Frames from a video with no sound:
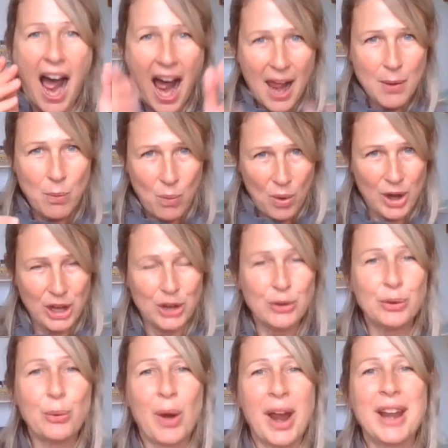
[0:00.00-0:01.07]
I want you
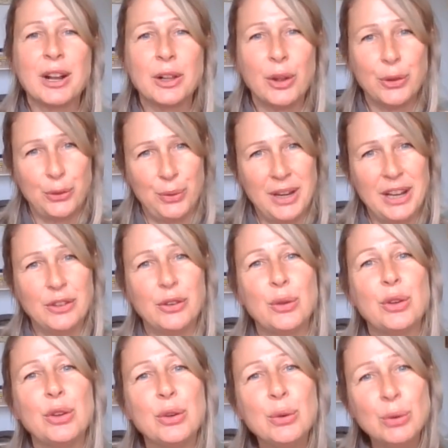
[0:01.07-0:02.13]
to write a close reading so
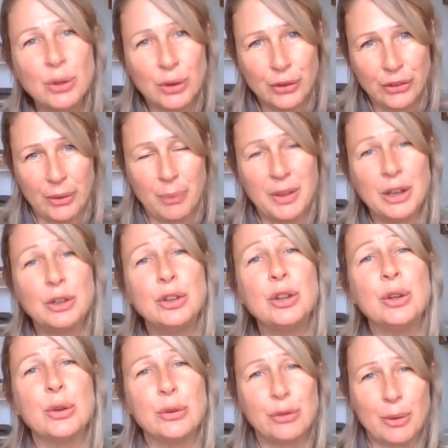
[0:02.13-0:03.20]
you learn something
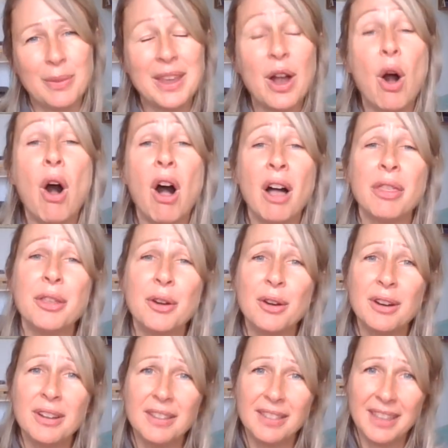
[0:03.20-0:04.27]
new from the
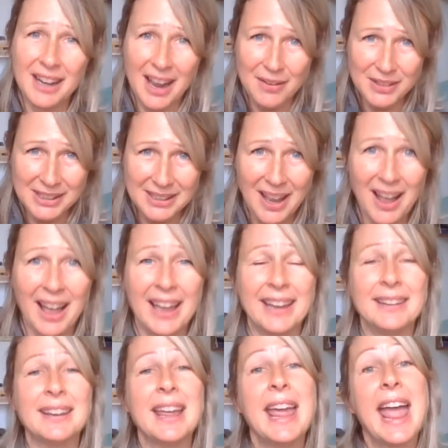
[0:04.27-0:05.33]
author that I've
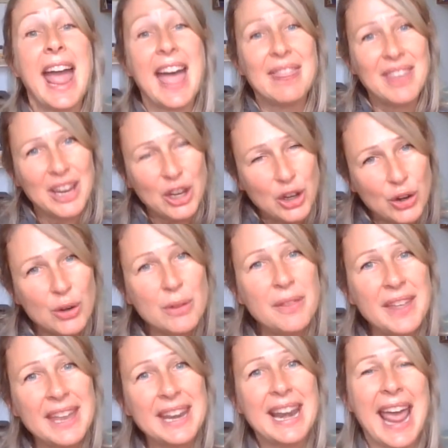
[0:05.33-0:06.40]
assigned that you're
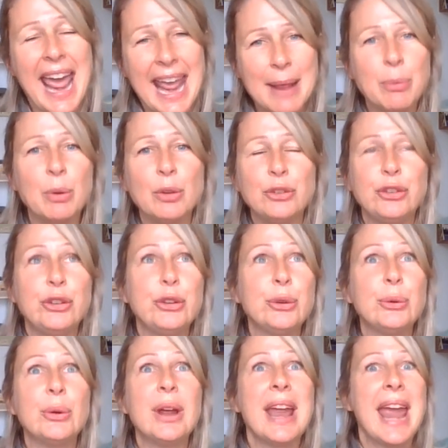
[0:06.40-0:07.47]
then able
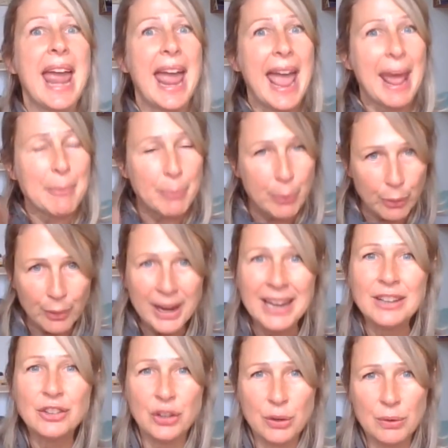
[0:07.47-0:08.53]
to
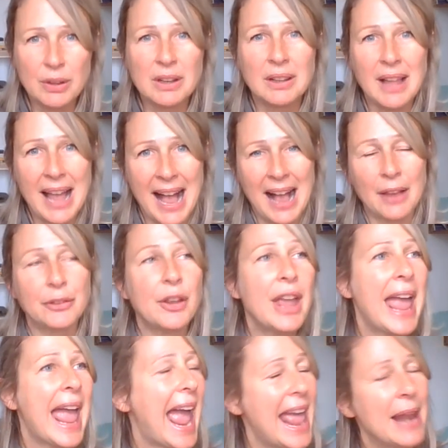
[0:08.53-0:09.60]
bring to the class.
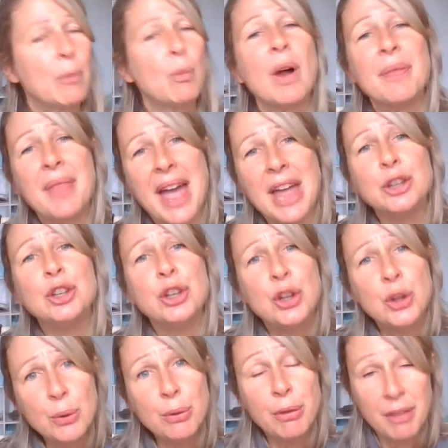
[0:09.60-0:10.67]
And what that
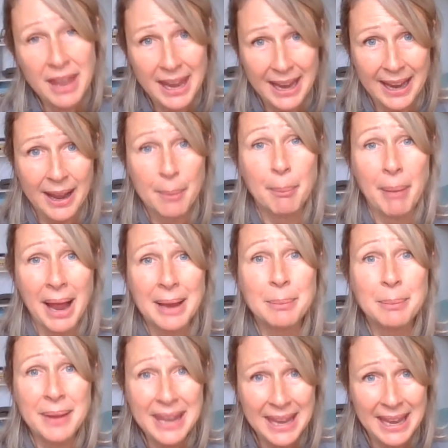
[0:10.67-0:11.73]
new thing
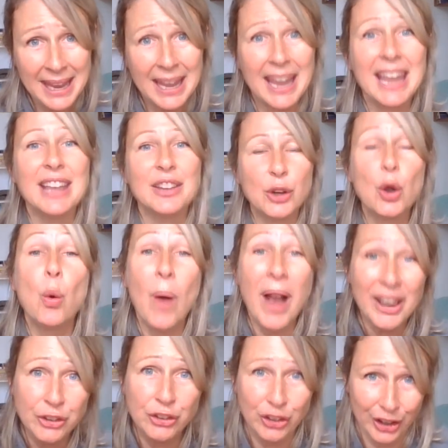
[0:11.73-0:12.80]
might be is a
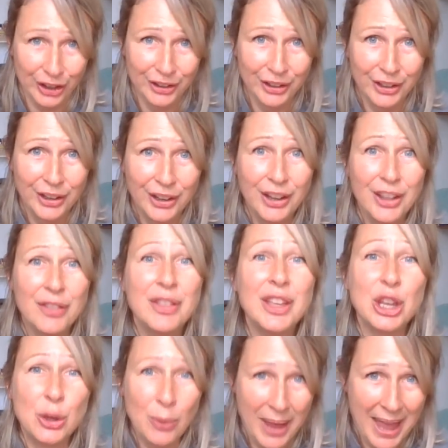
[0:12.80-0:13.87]
question
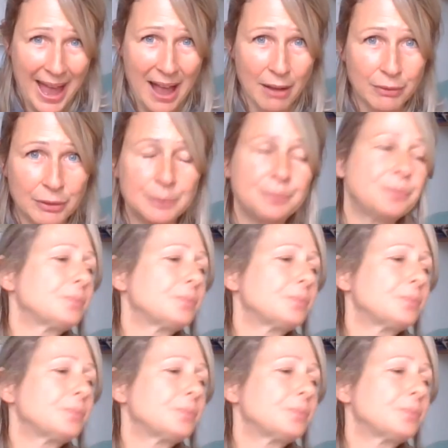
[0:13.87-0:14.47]
that you have.